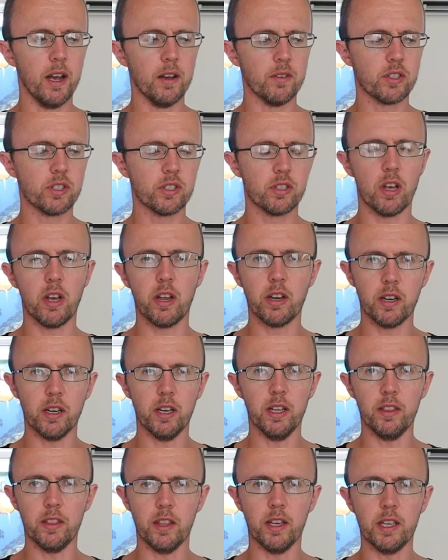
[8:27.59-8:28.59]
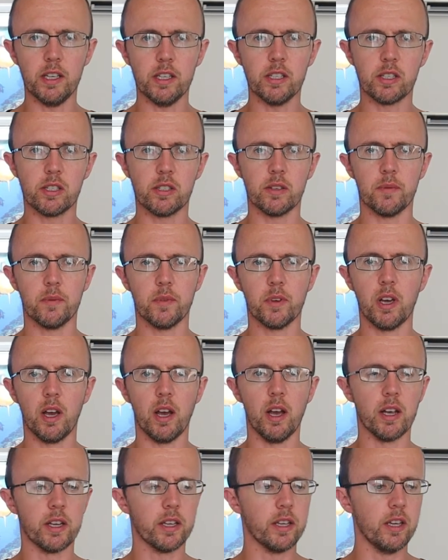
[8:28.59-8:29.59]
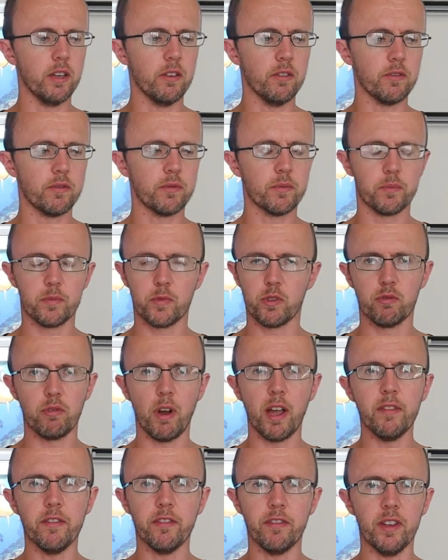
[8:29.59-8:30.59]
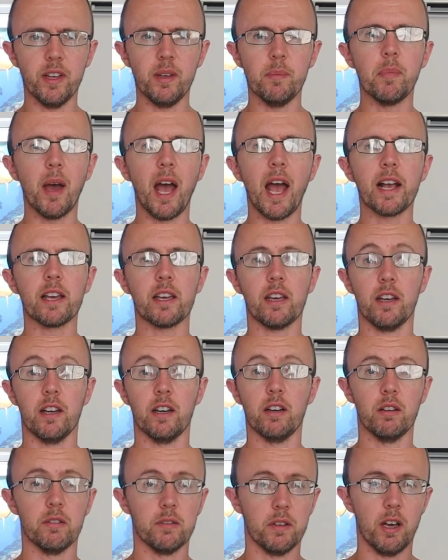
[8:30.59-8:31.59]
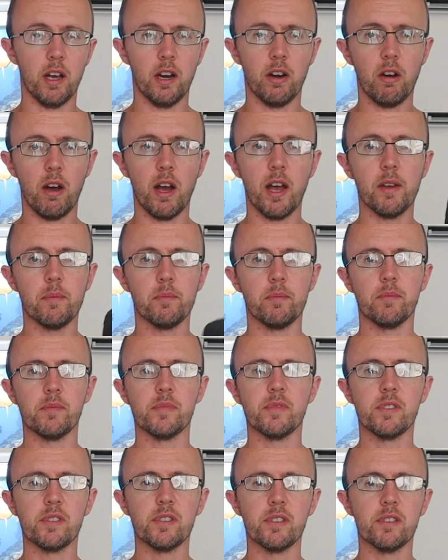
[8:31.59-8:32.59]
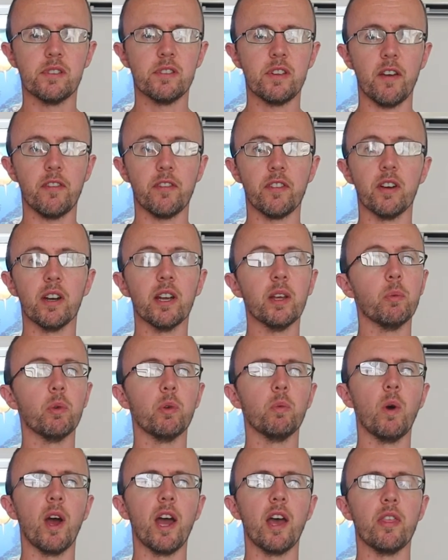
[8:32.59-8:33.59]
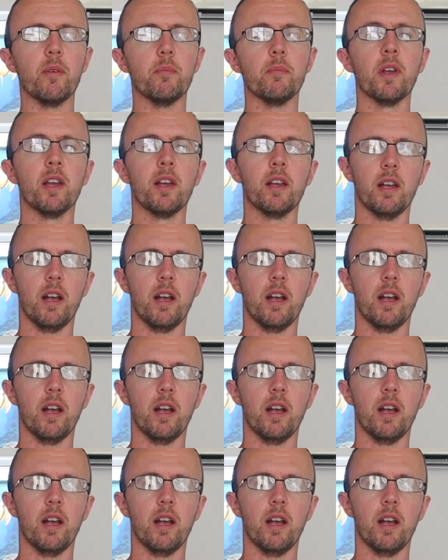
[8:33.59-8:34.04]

Certainly these give great feedback, and I definitely would wear them